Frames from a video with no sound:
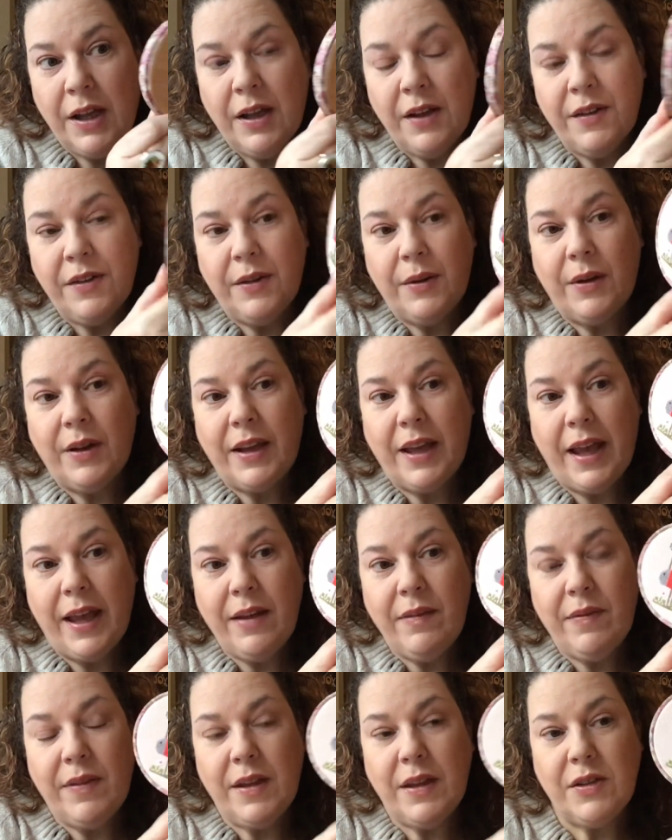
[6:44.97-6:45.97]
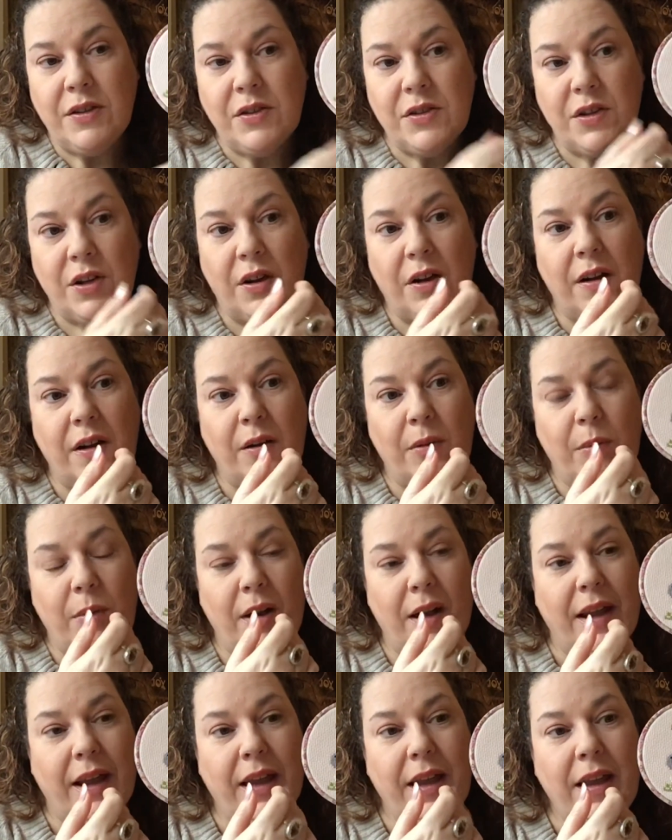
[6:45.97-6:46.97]
So I gave this chart
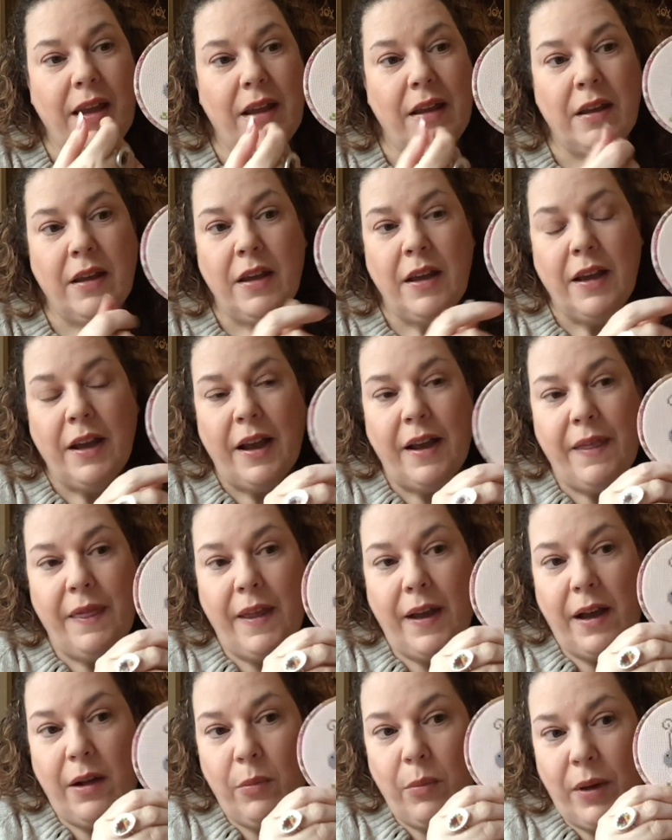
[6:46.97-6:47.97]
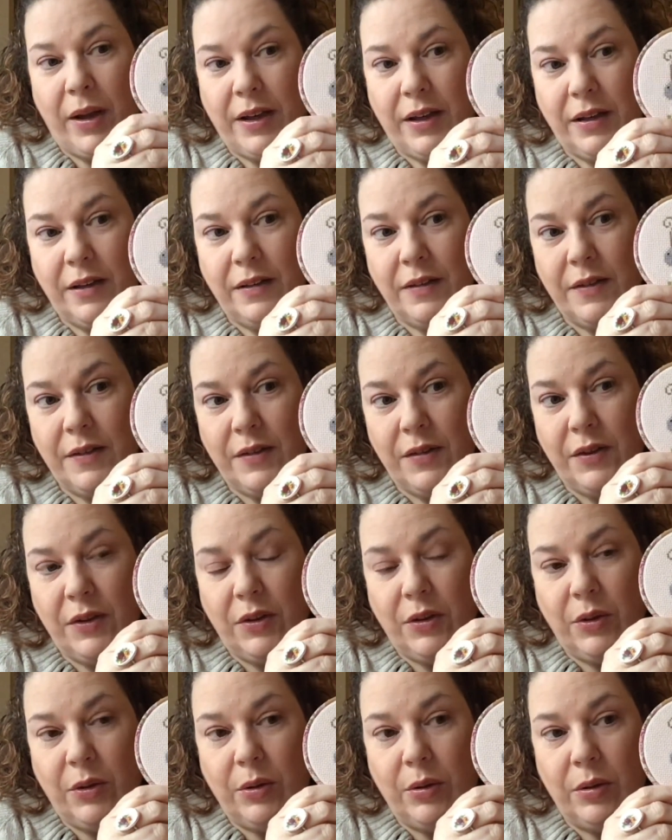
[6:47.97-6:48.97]
away, and that went
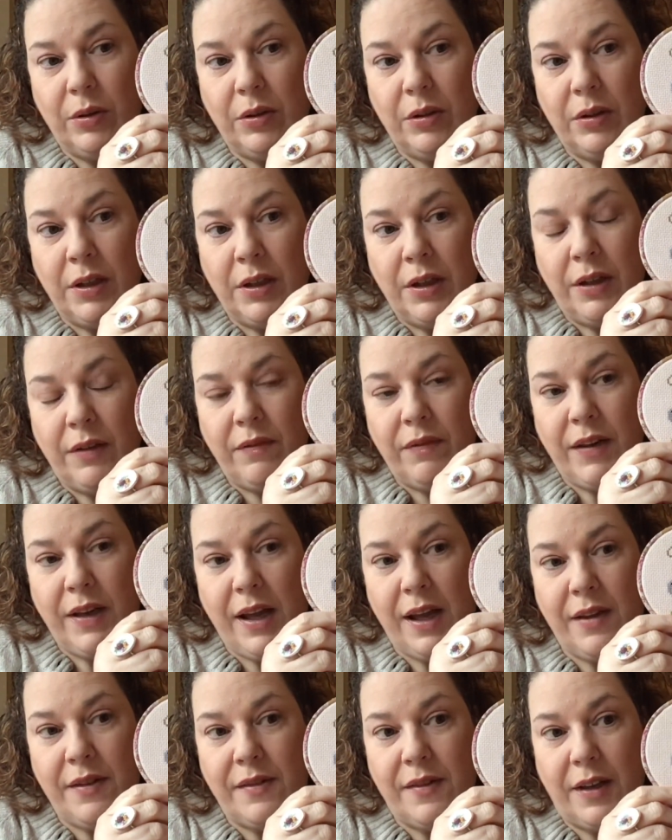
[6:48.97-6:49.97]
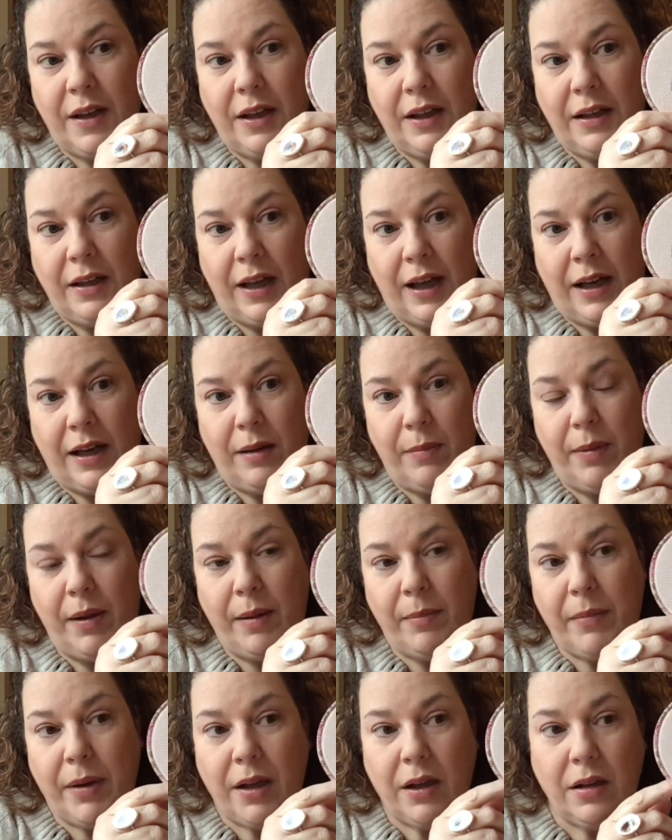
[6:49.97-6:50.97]
to Vanessa in
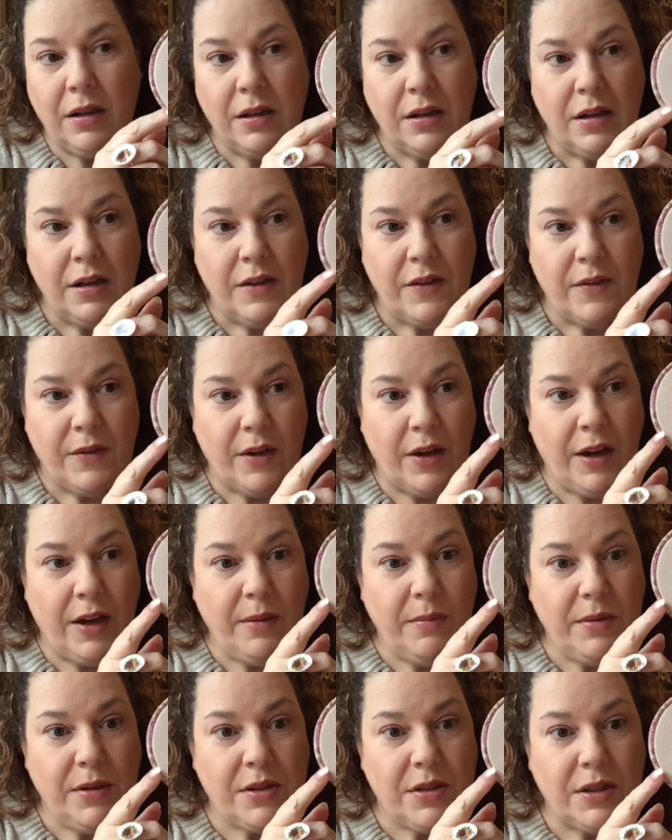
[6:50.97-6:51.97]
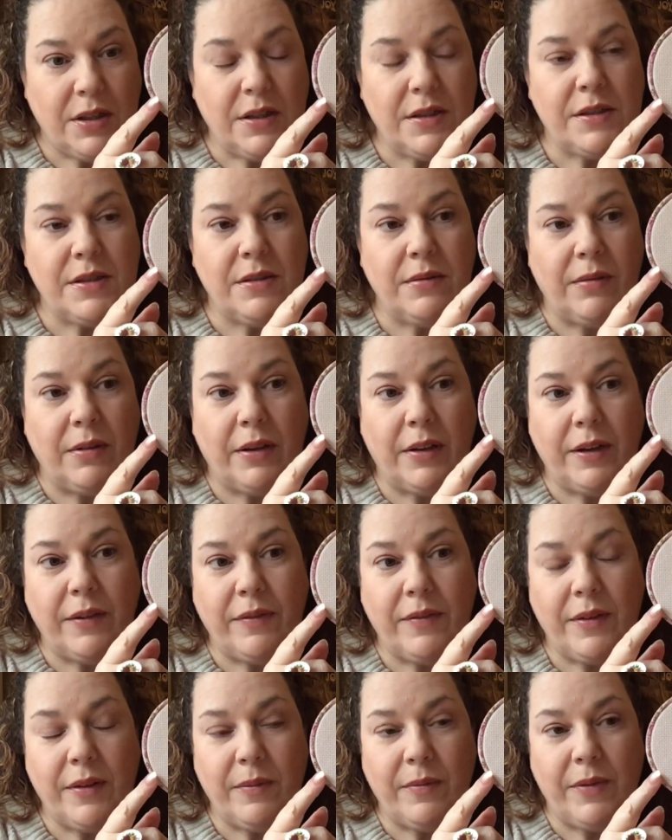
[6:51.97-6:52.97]
Alabama. So I hope the chart's
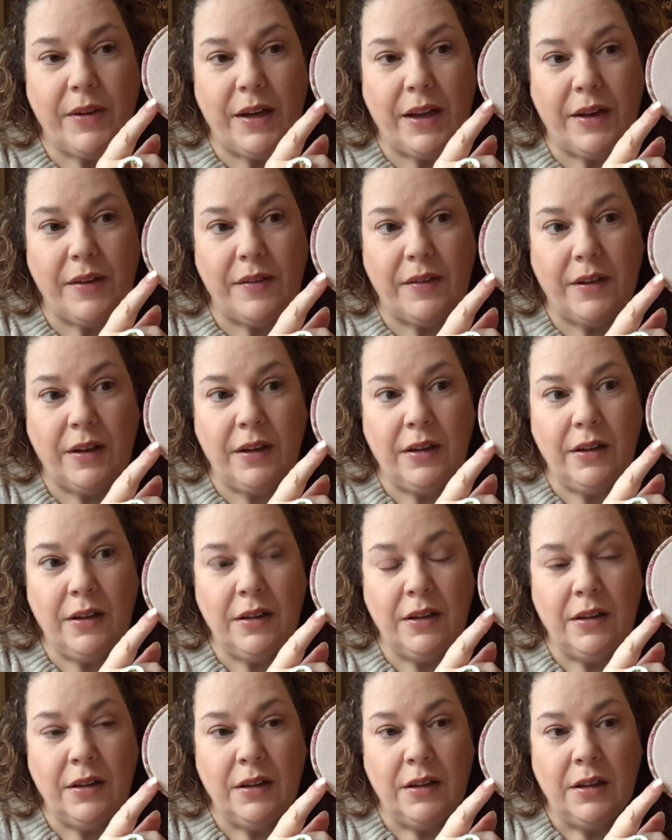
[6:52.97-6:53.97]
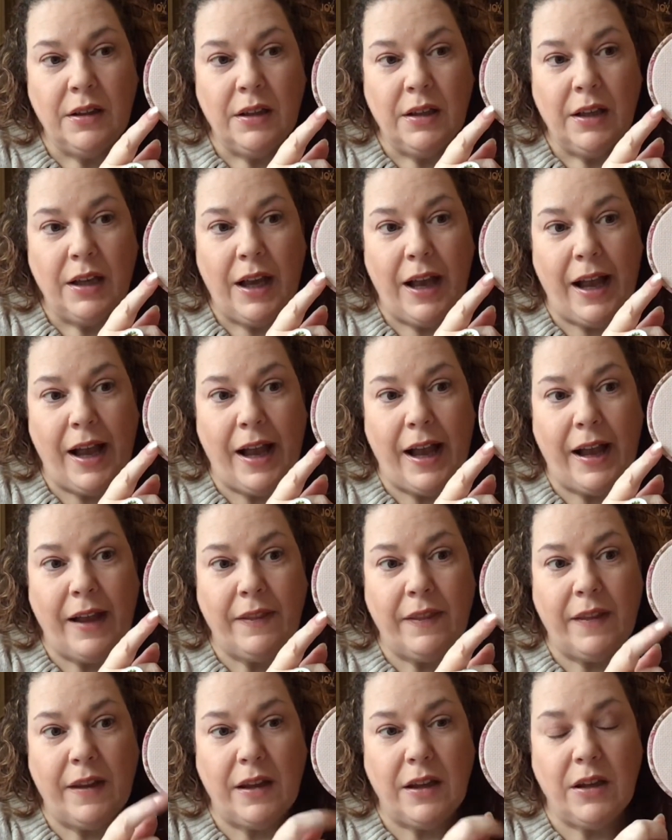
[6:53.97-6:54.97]
arrived, Vanessa, and
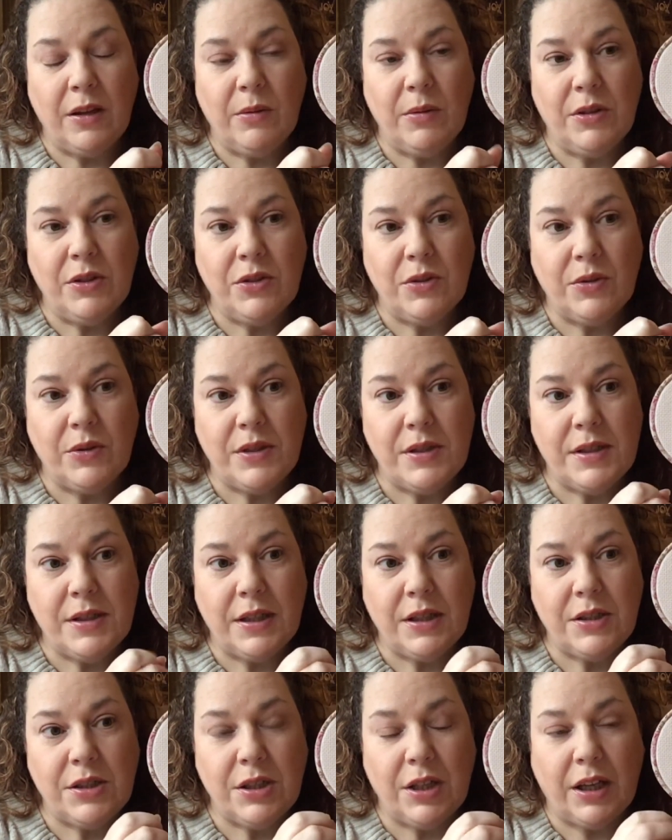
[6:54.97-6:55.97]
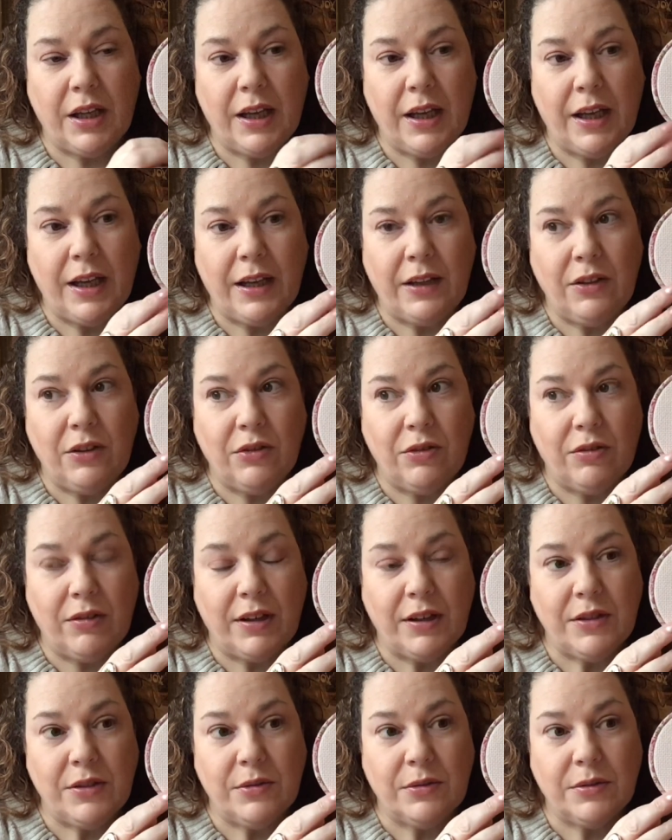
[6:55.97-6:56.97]
that you enjoy stitching it and your
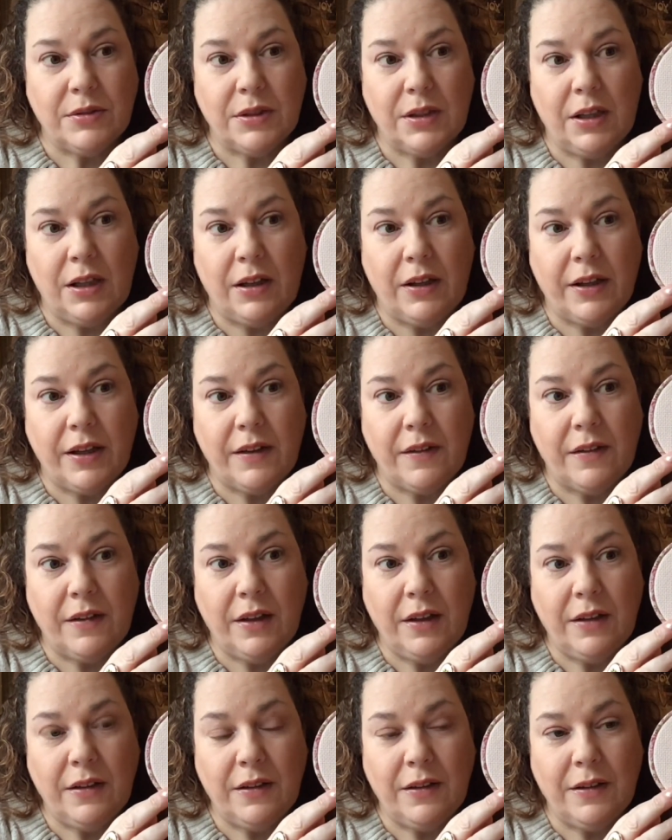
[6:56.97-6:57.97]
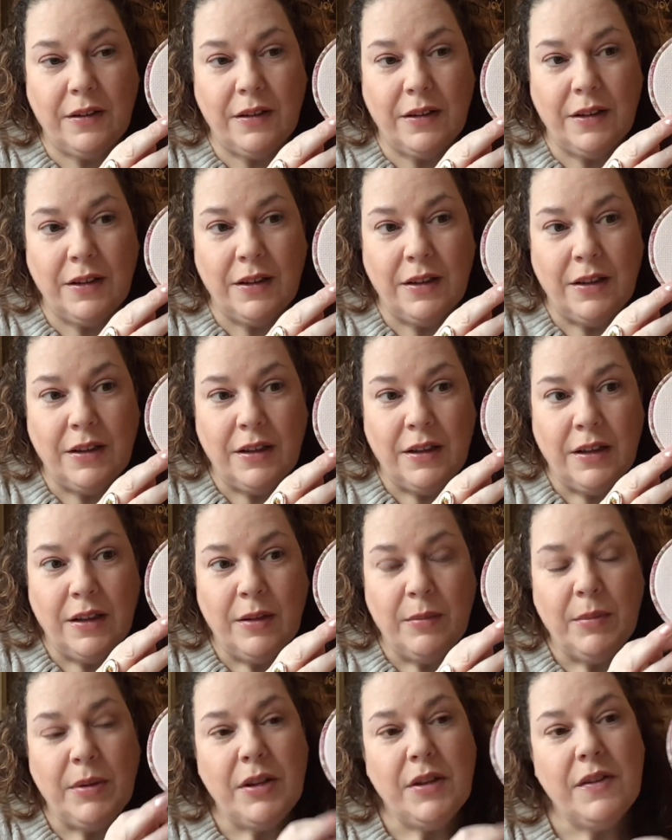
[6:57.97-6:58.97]
granddaughter likes it.
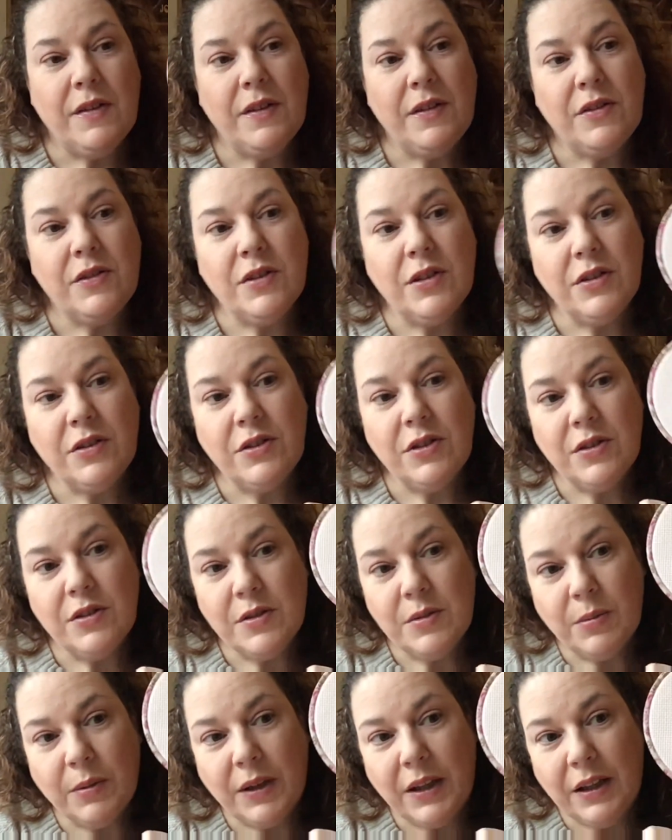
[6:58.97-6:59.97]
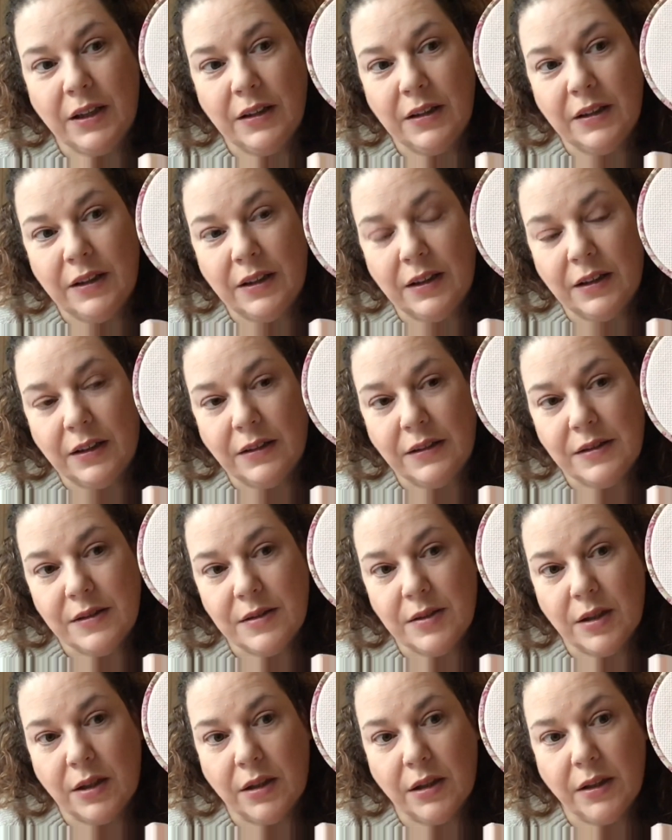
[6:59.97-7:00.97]
This is such a sweet little
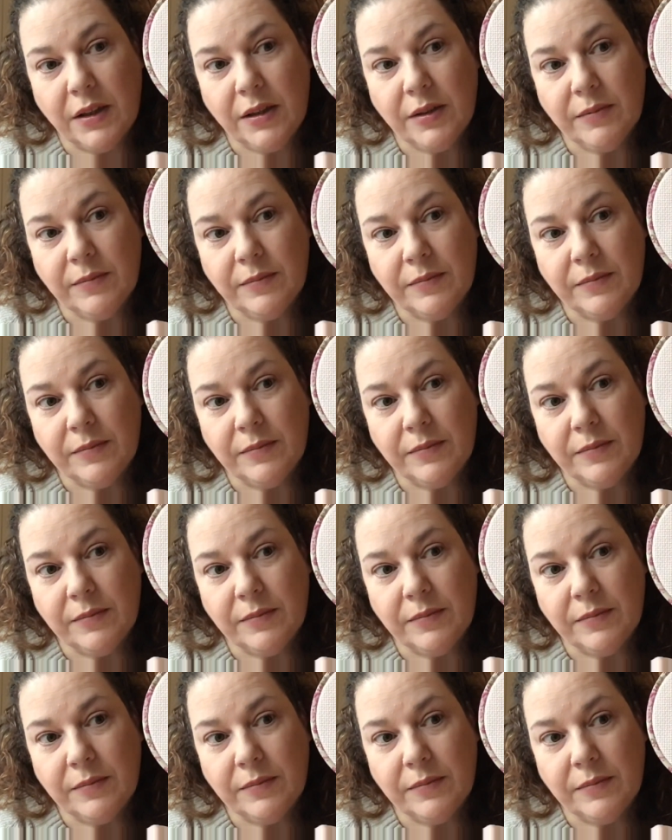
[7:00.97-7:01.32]
design,